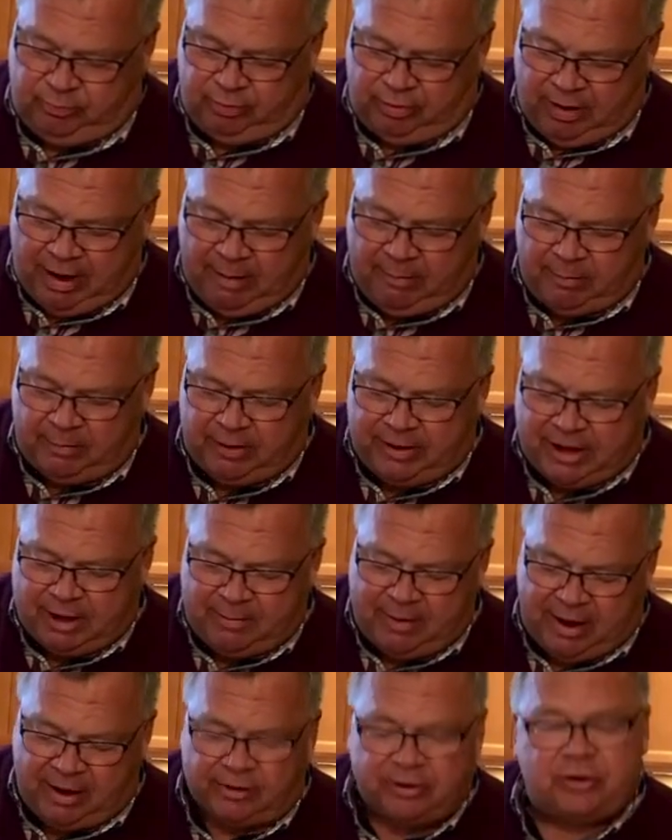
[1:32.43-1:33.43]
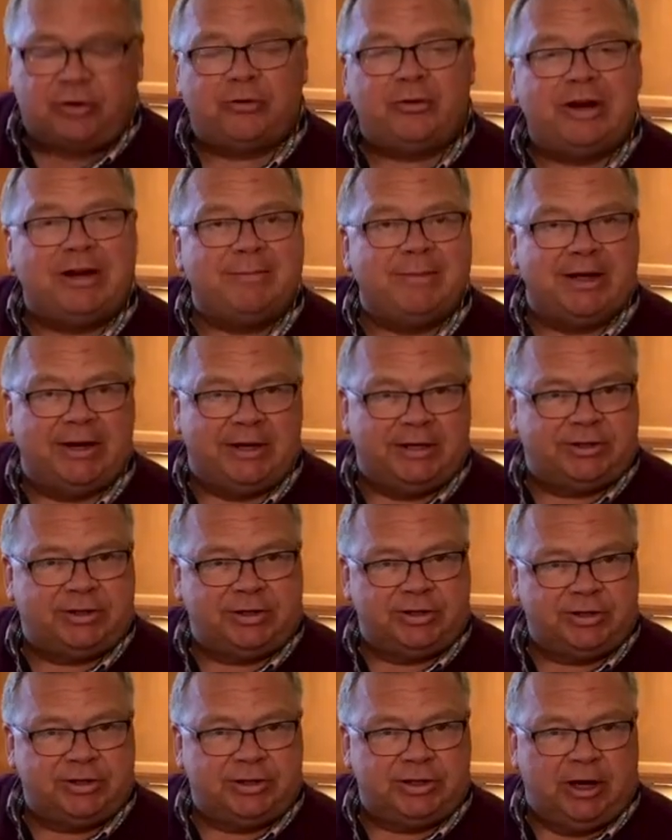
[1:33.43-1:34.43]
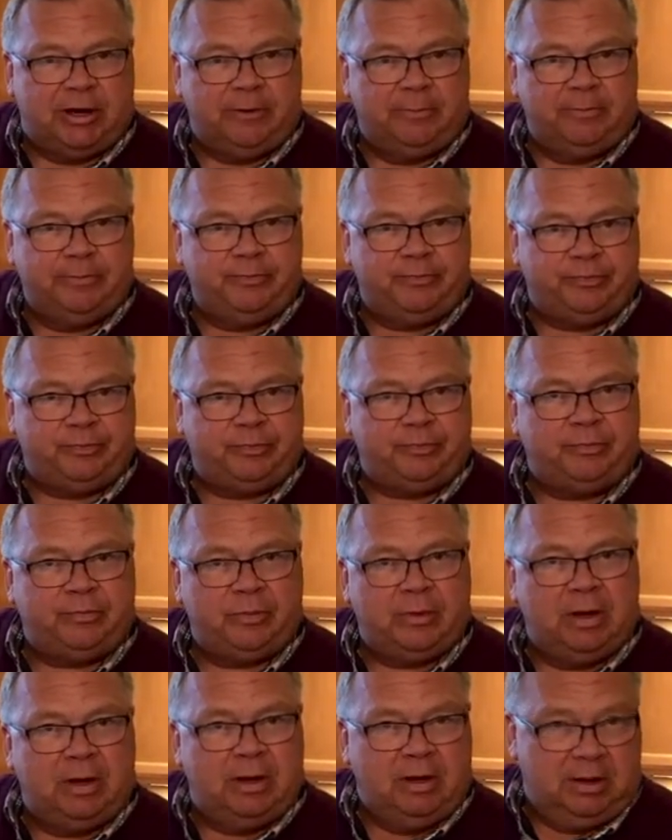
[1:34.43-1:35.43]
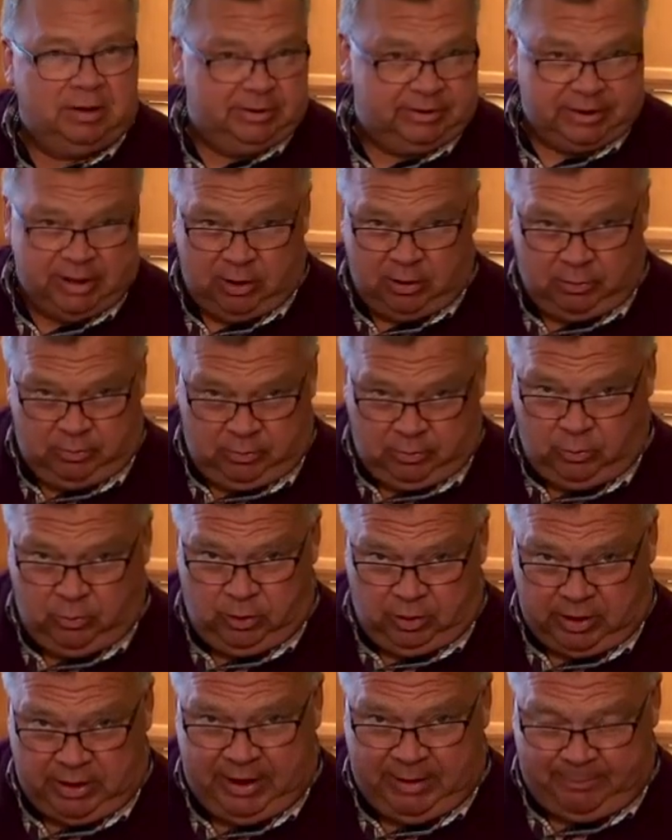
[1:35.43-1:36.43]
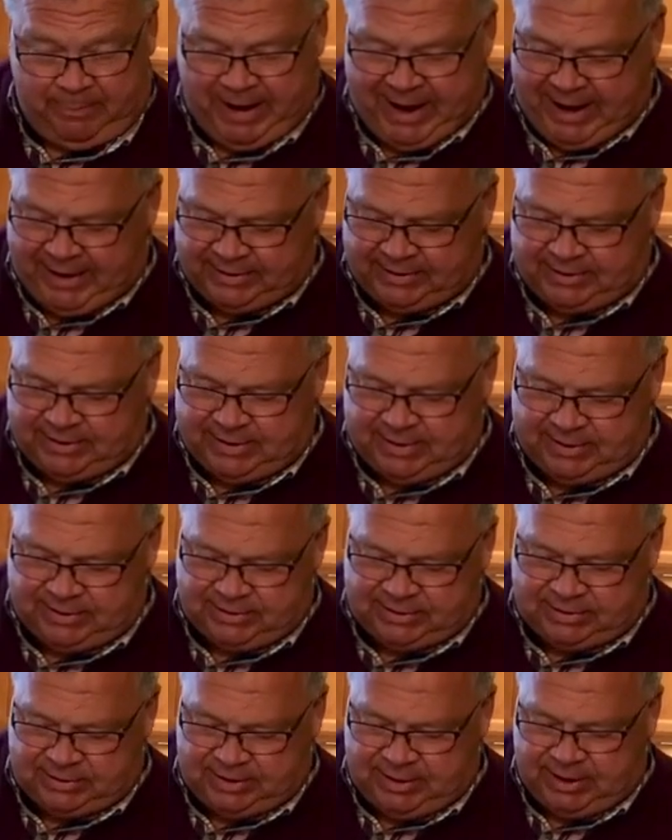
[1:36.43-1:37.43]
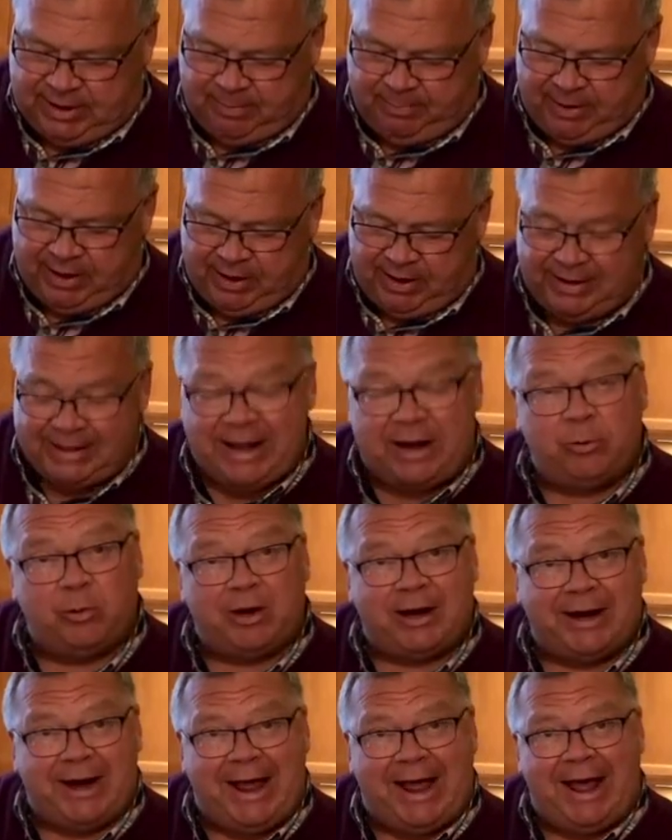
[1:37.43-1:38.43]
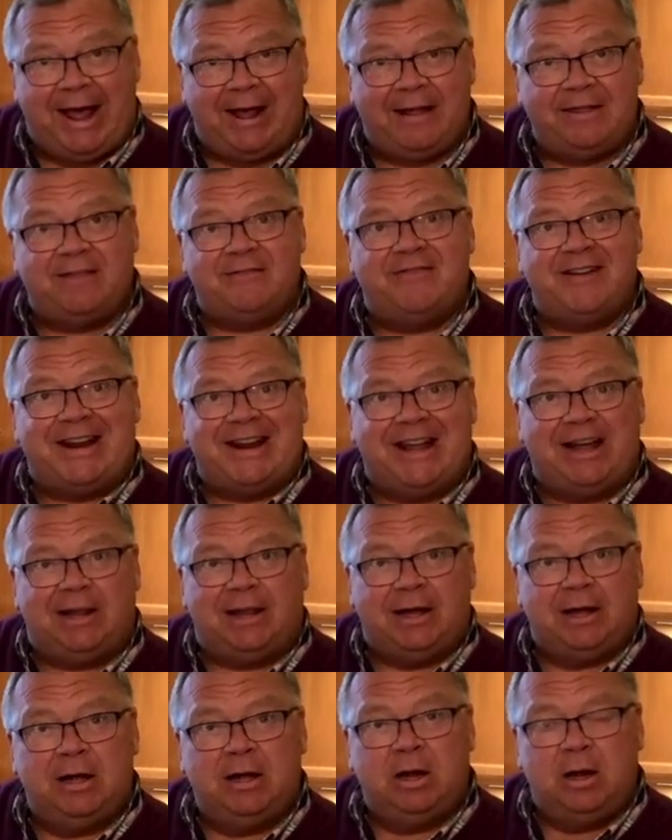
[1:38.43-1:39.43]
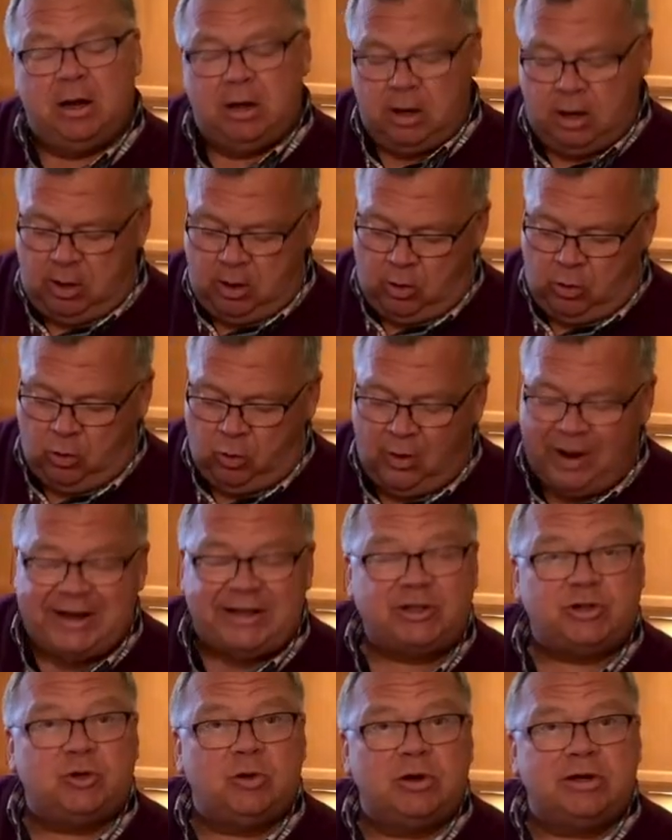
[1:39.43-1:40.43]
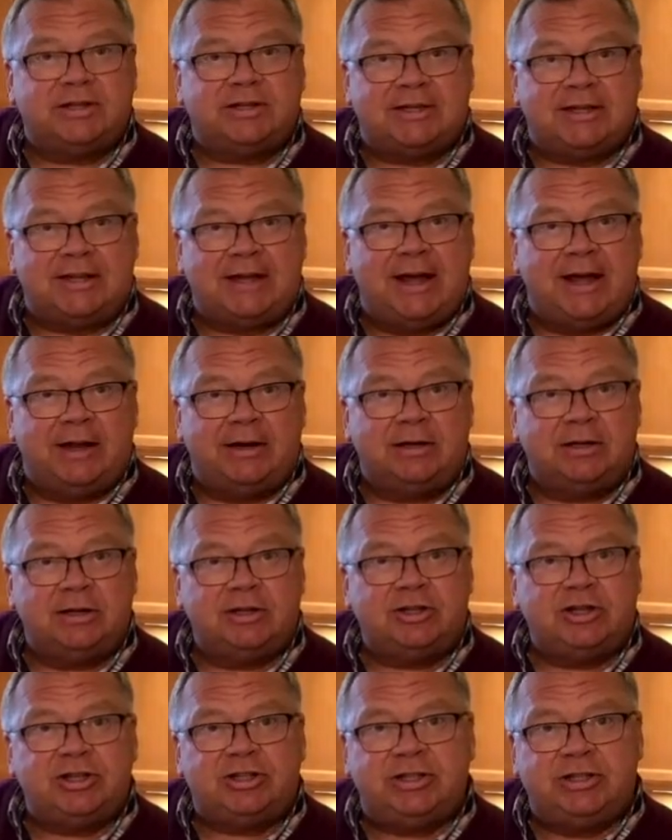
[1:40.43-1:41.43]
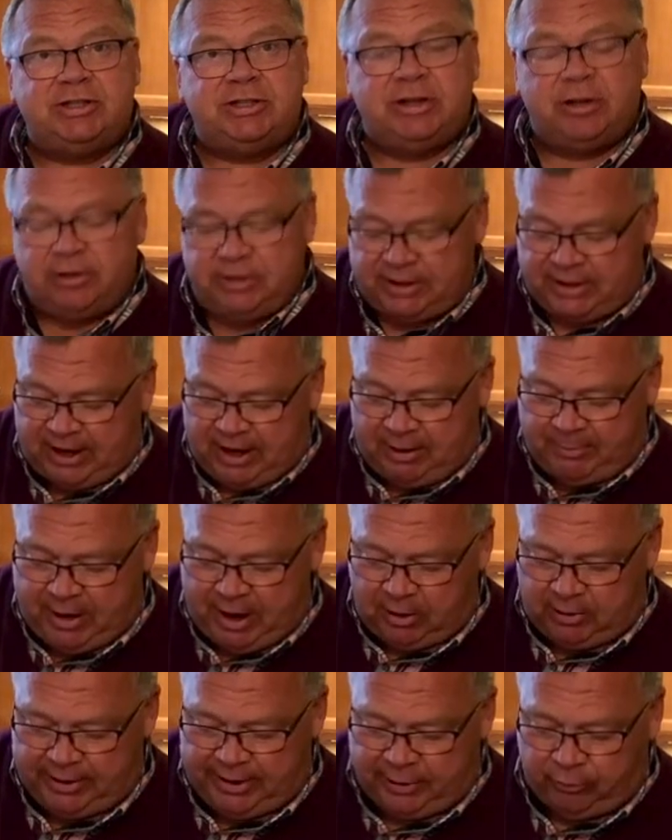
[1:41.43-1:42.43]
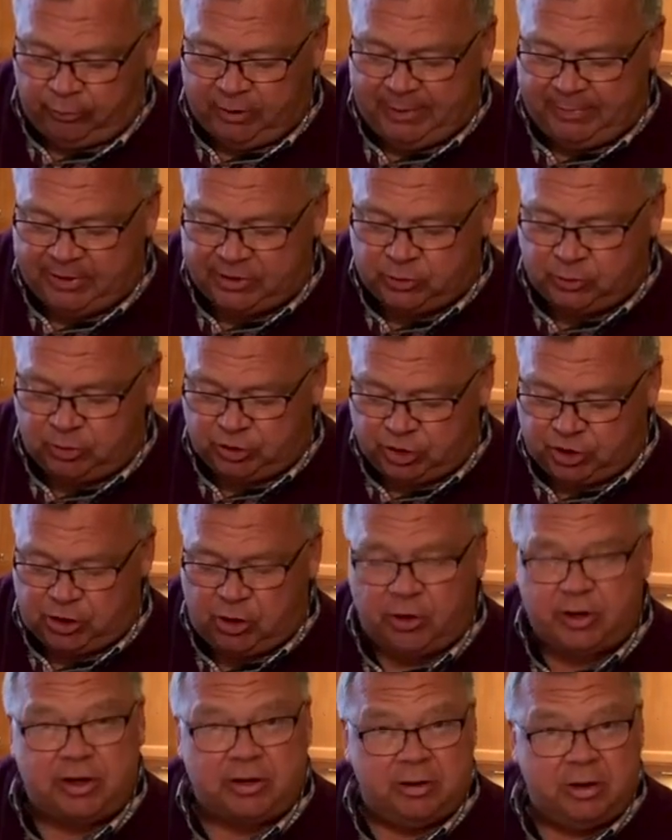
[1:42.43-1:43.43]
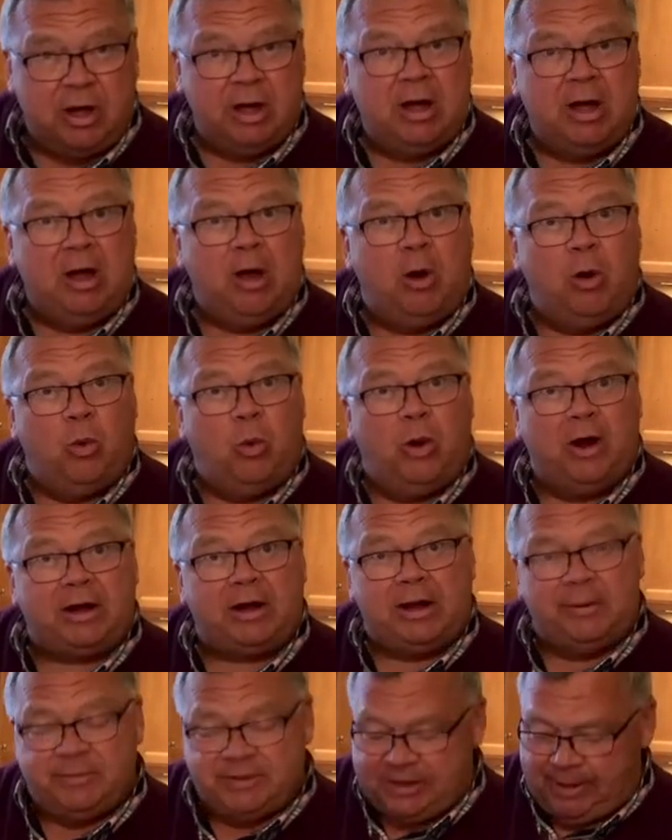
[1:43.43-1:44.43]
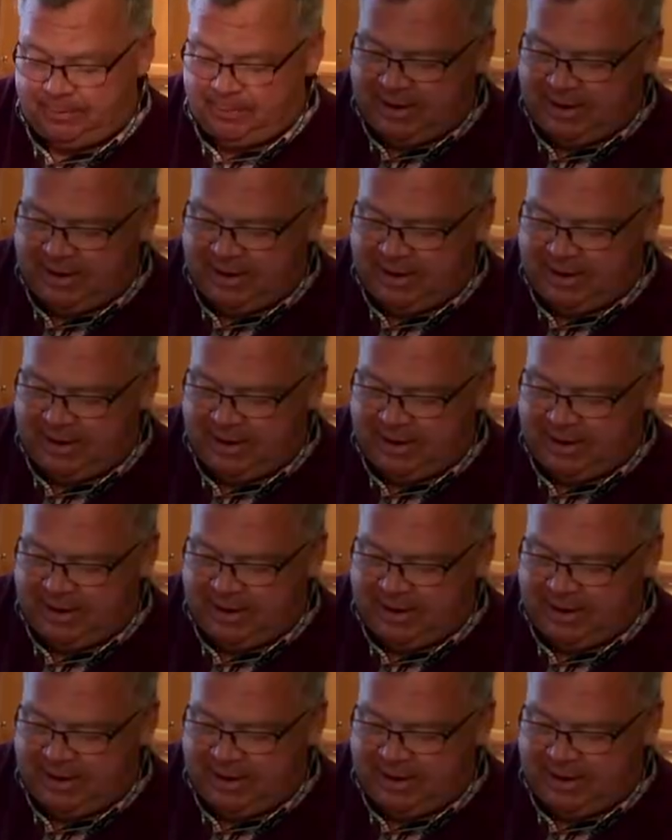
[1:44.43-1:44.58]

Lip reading: probably about 3 minutes or so. So we'll cut back to this in a bit, and then we're going to add the vanilla right towards the end, just until they come out like ribbons. We'll show you what comes up